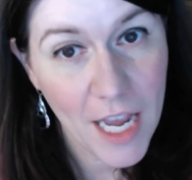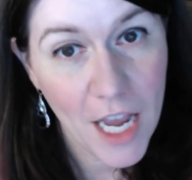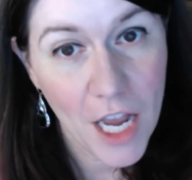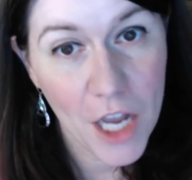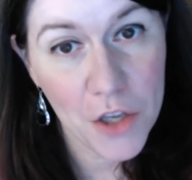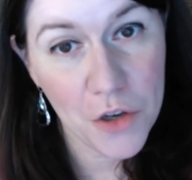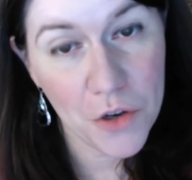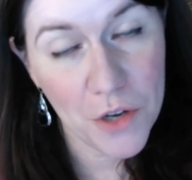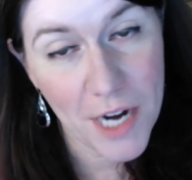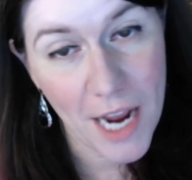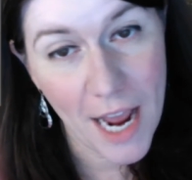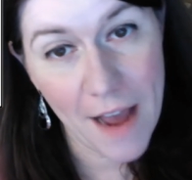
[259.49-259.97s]

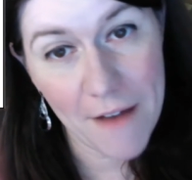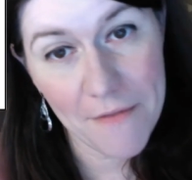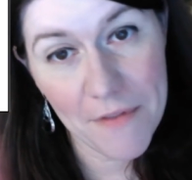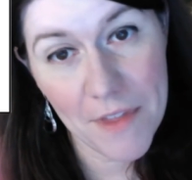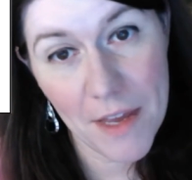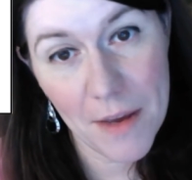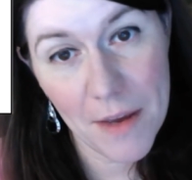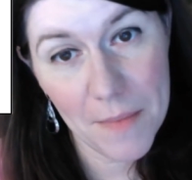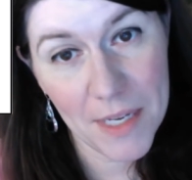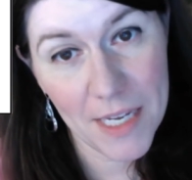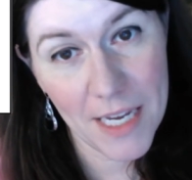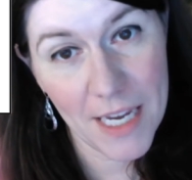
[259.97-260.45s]
and you can have
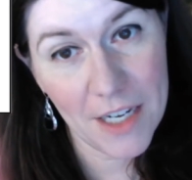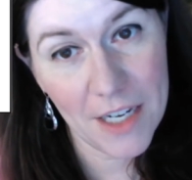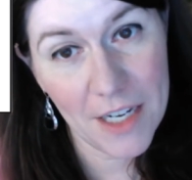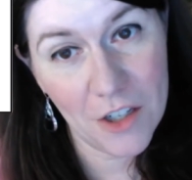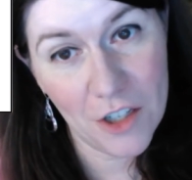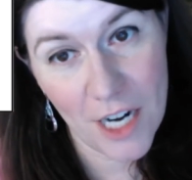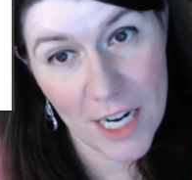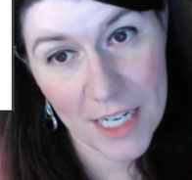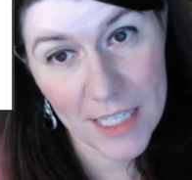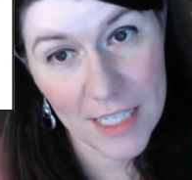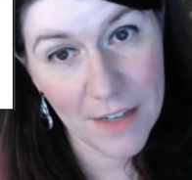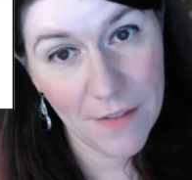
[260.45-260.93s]
them engage
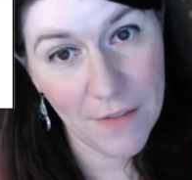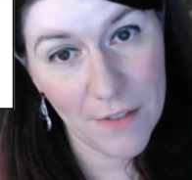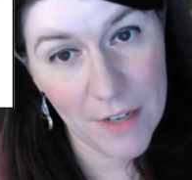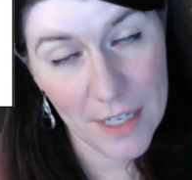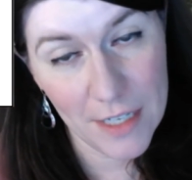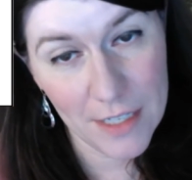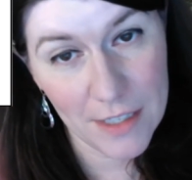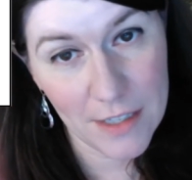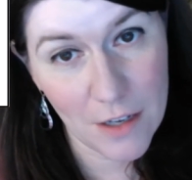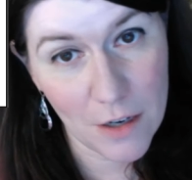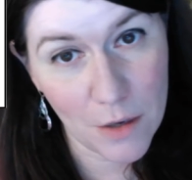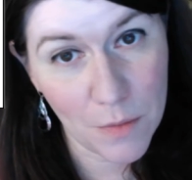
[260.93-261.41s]
in
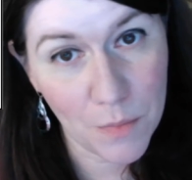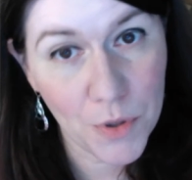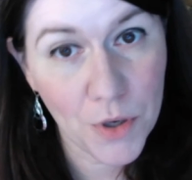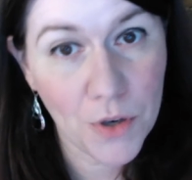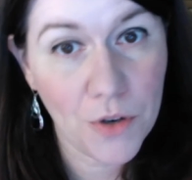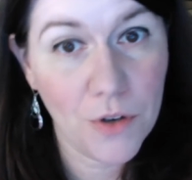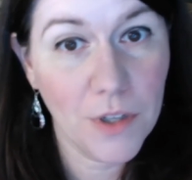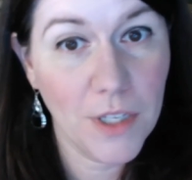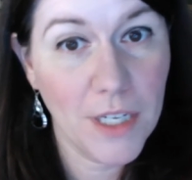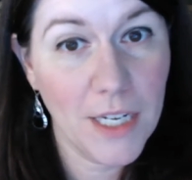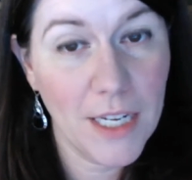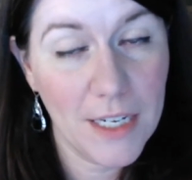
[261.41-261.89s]
activities that are
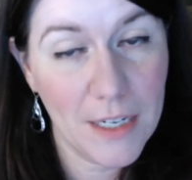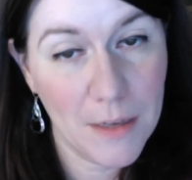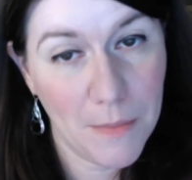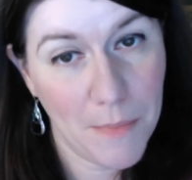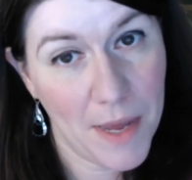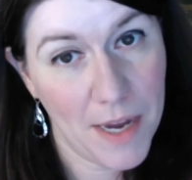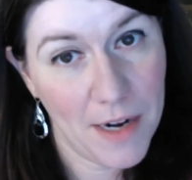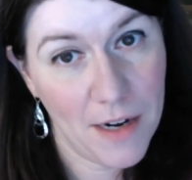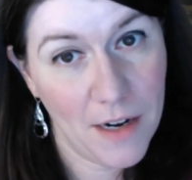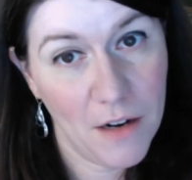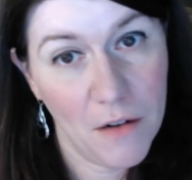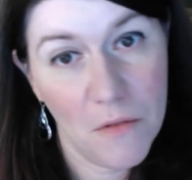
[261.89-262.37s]
purely
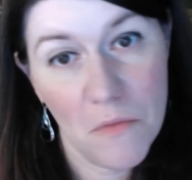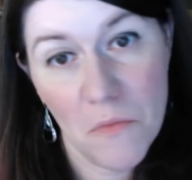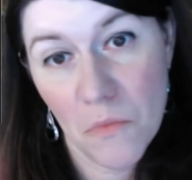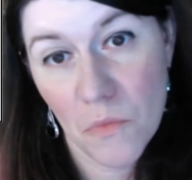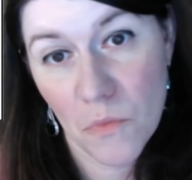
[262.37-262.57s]
independent,